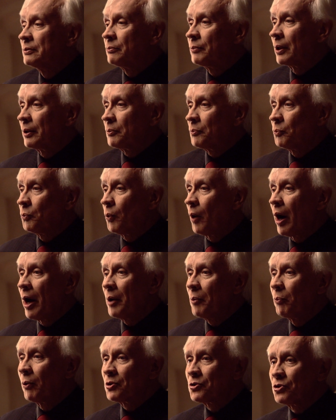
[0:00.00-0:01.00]

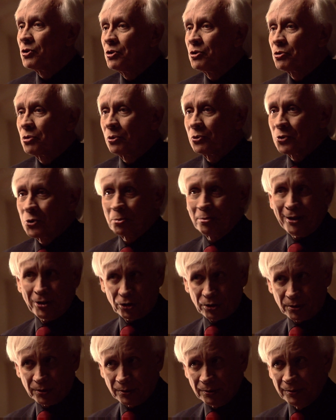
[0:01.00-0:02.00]
Why was he so
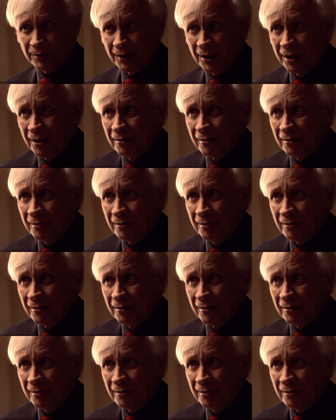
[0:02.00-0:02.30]
special?